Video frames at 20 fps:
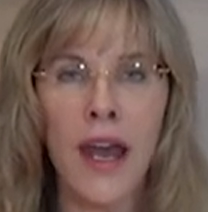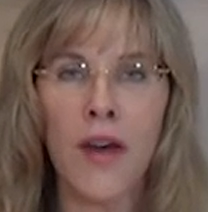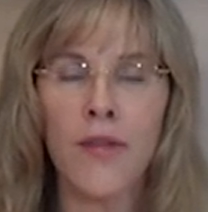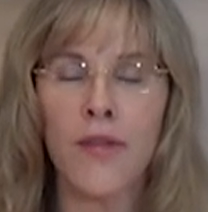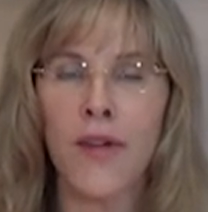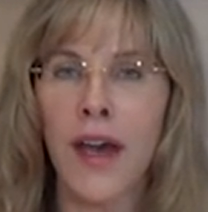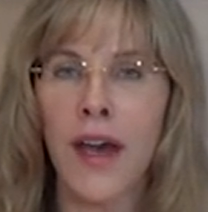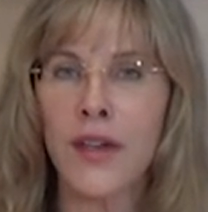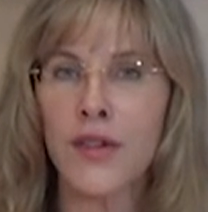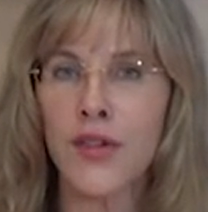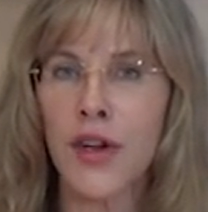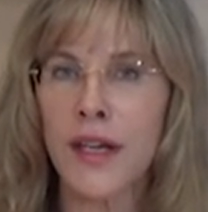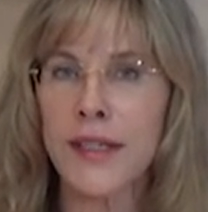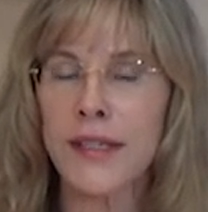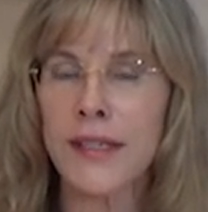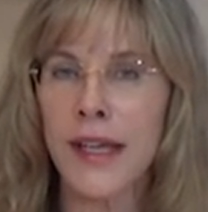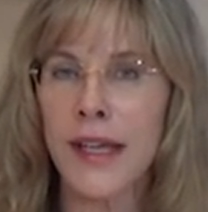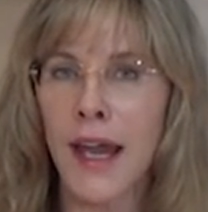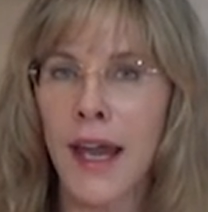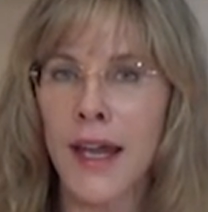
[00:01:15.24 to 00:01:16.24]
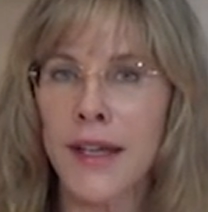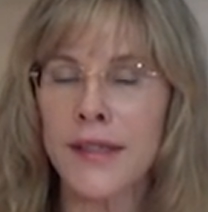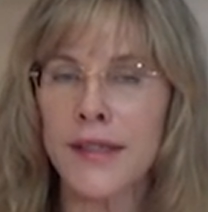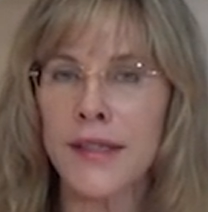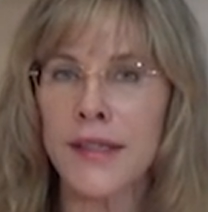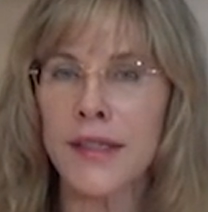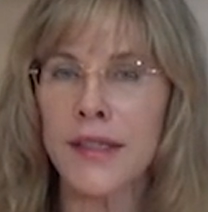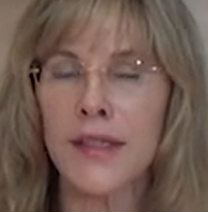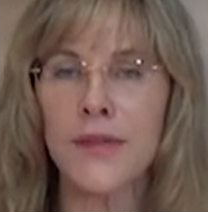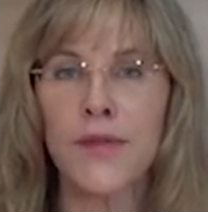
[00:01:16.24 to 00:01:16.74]
alpha hydroxy
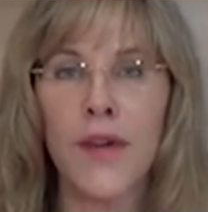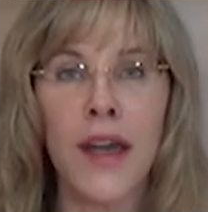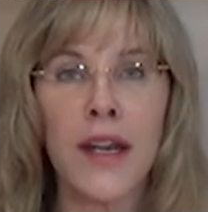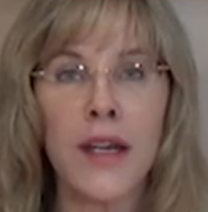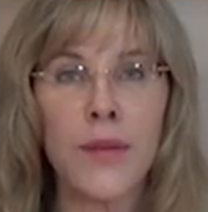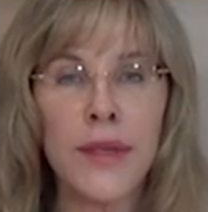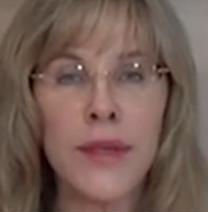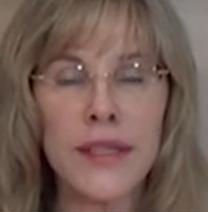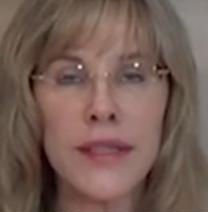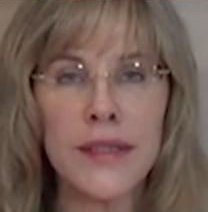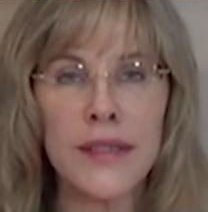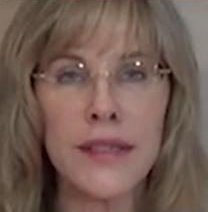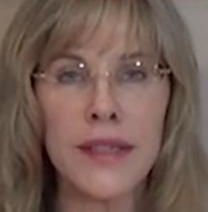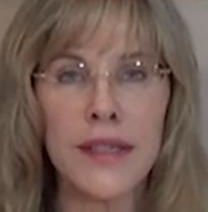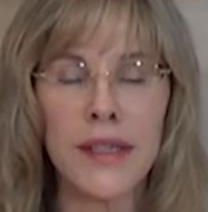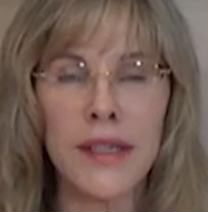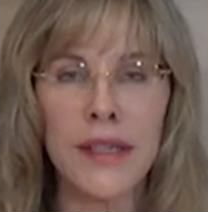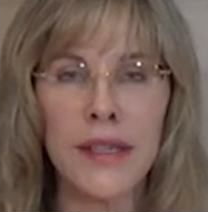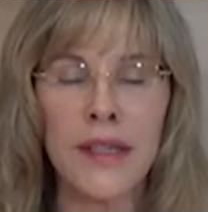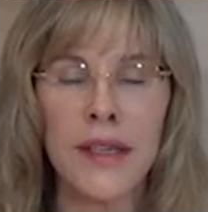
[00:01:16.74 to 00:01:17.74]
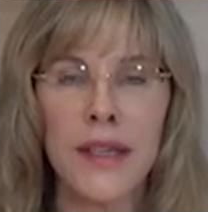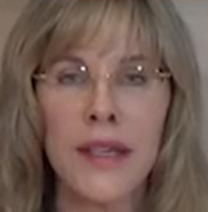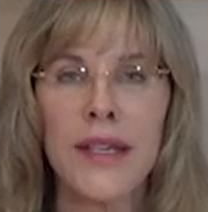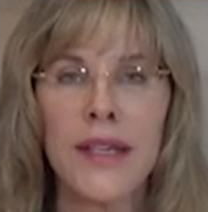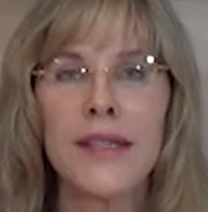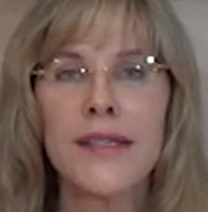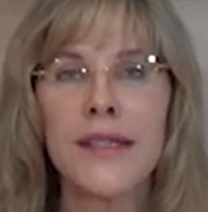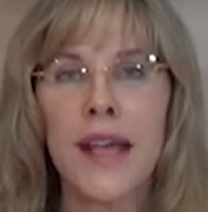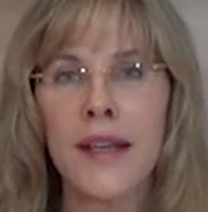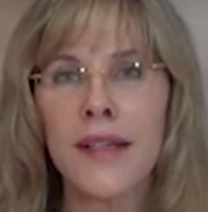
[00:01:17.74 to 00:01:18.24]
acids, vitamin C,
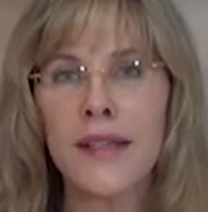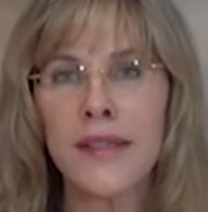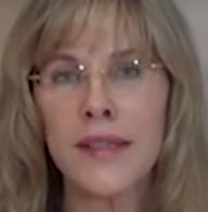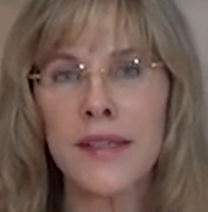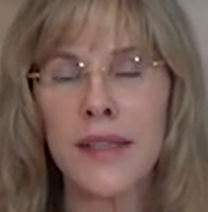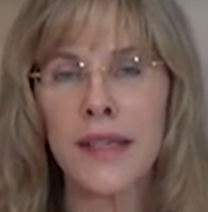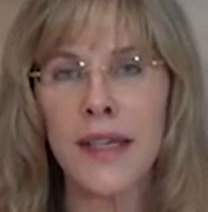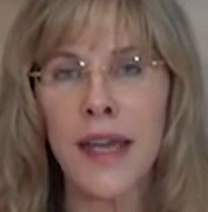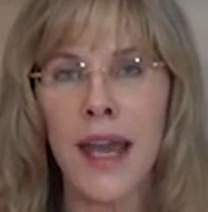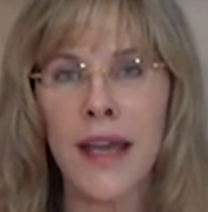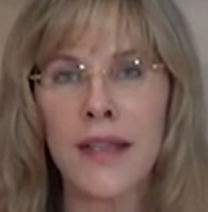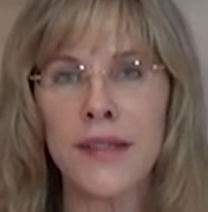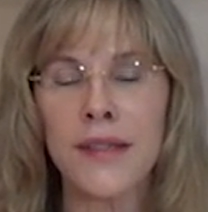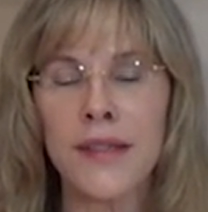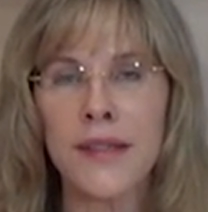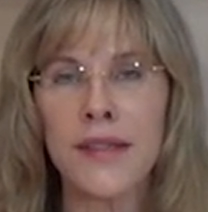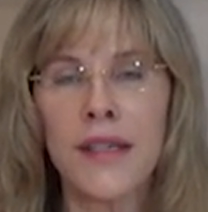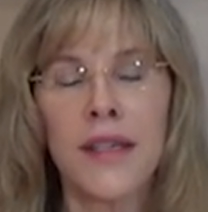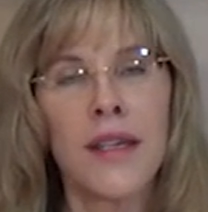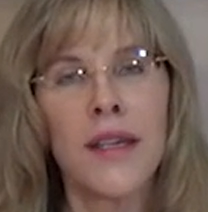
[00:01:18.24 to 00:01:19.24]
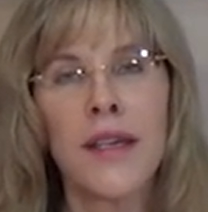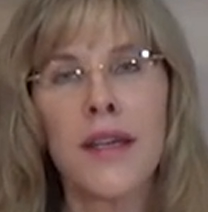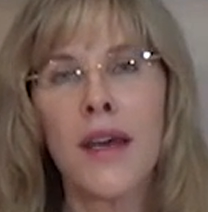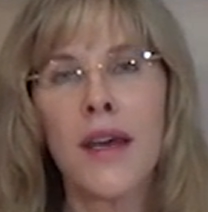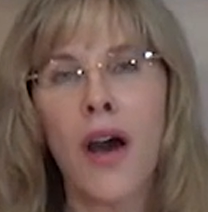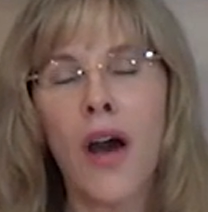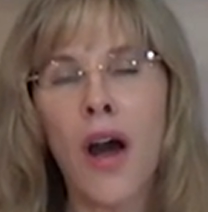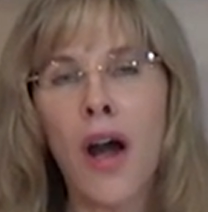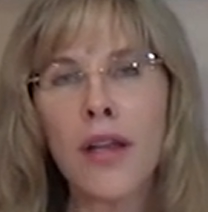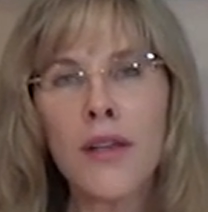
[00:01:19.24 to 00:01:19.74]
salicylic acids.
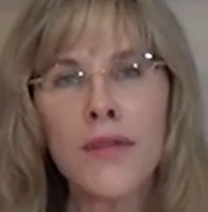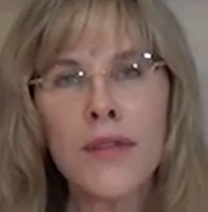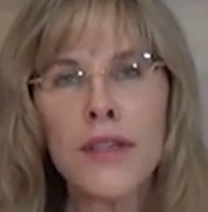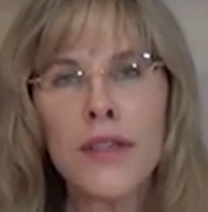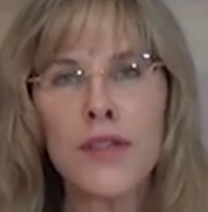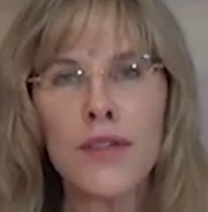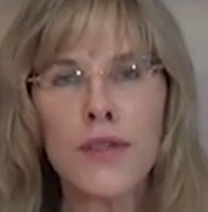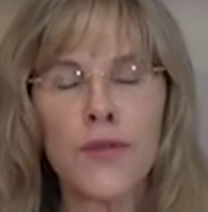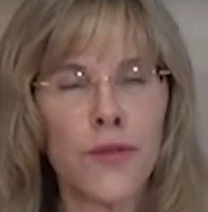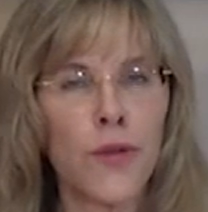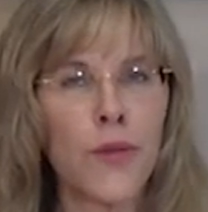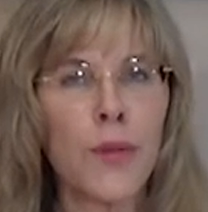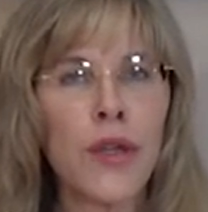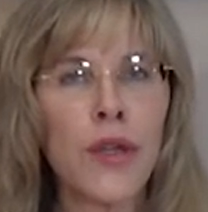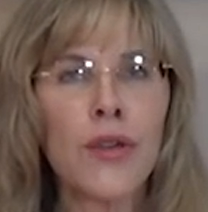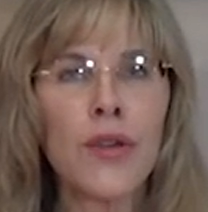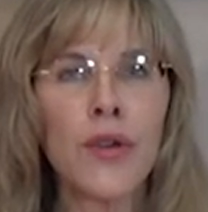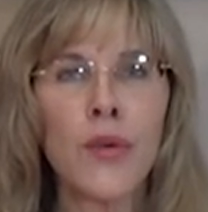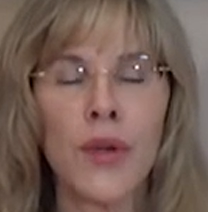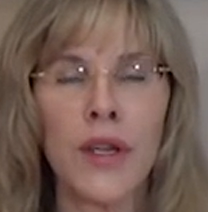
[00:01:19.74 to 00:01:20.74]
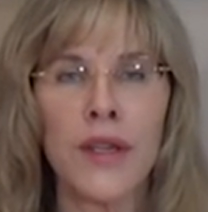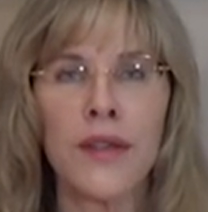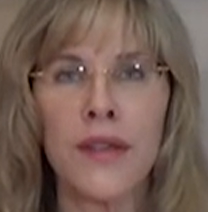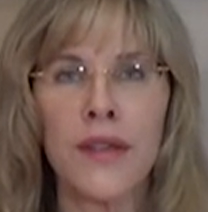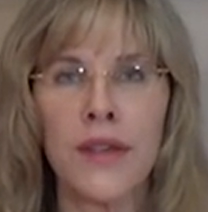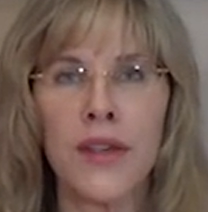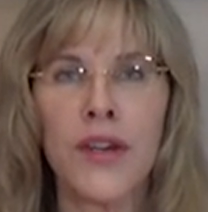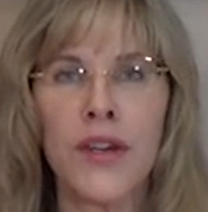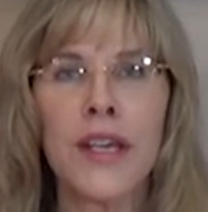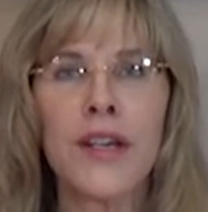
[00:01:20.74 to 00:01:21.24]
All of these you're familiar with,
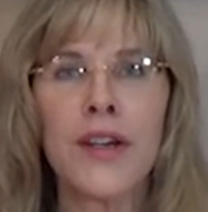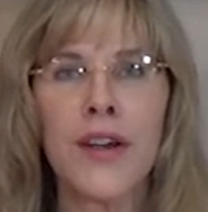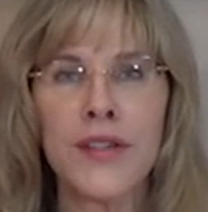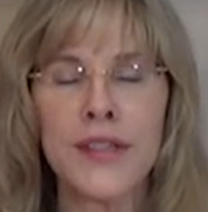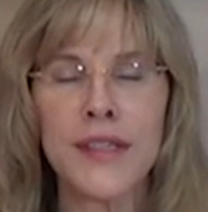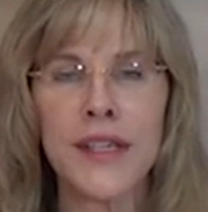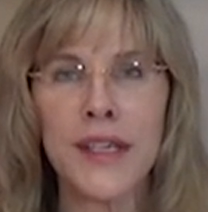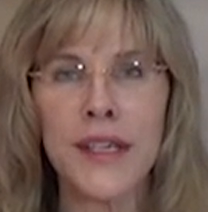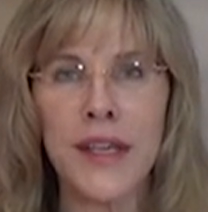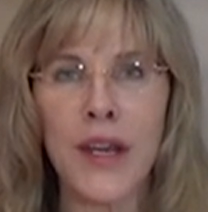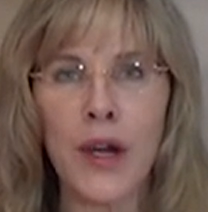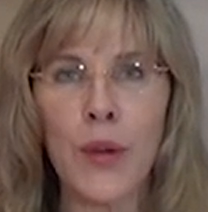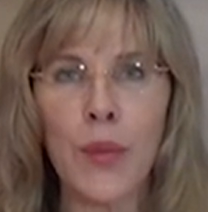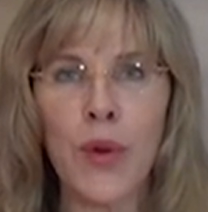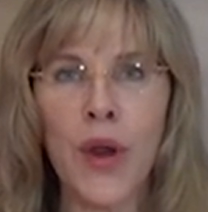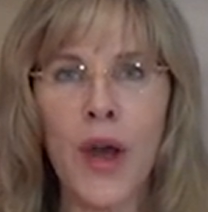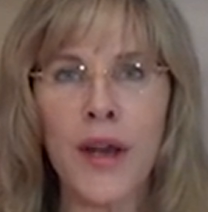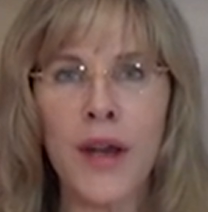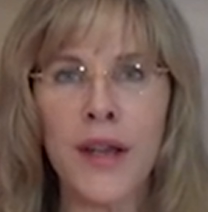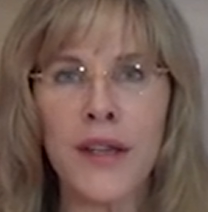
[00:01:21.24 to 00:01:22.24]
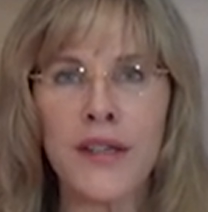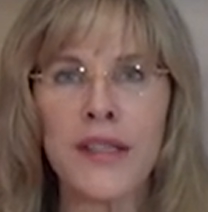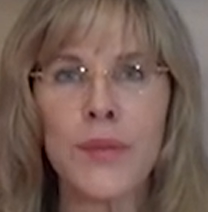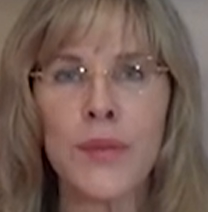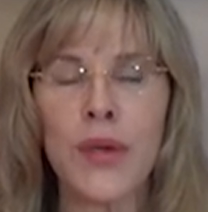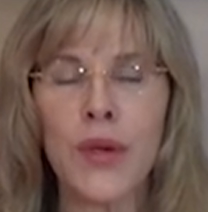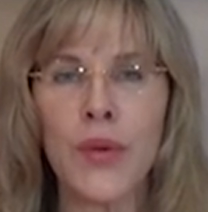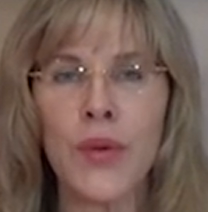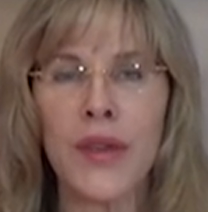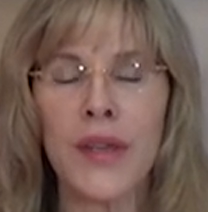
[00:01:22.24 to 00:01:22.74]
and they're in our skincare products,
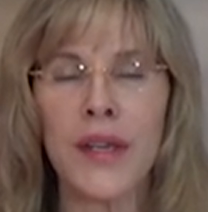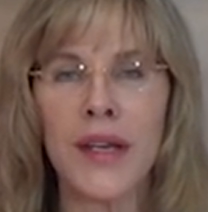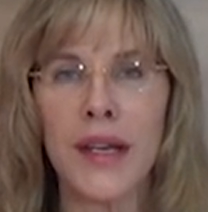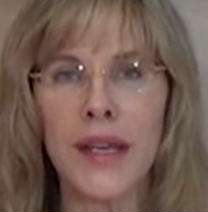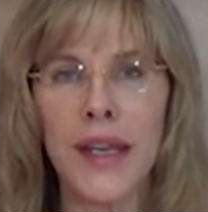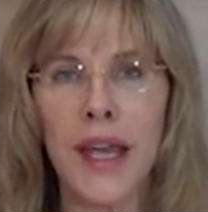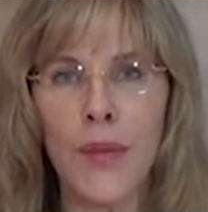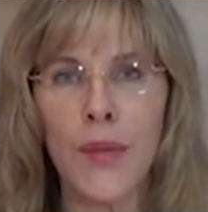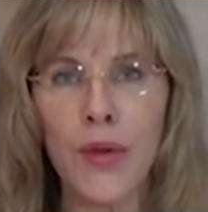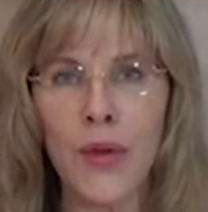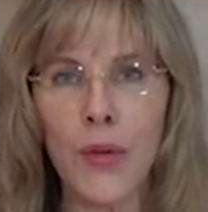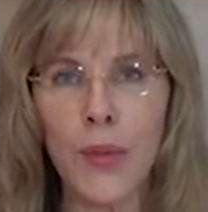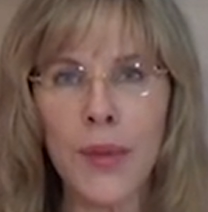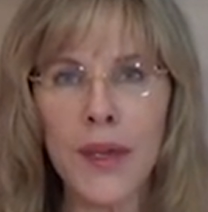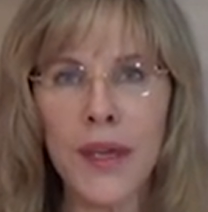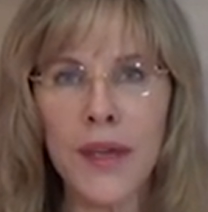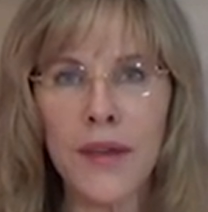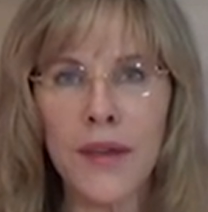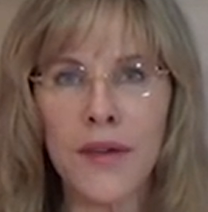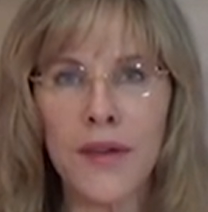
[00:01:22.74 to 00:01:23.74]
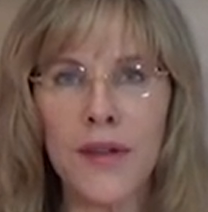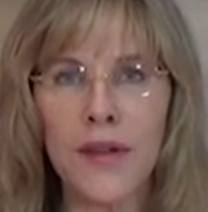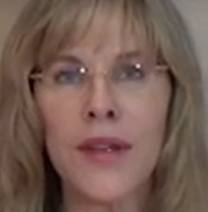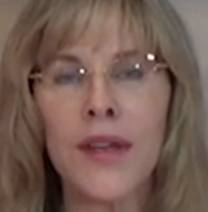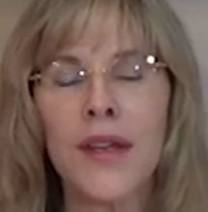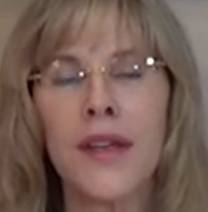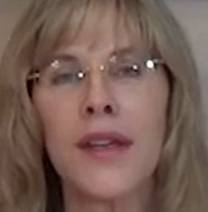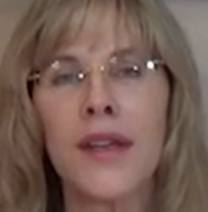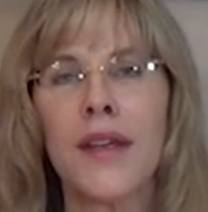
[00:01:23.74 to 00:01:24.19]
but within a chemical peel,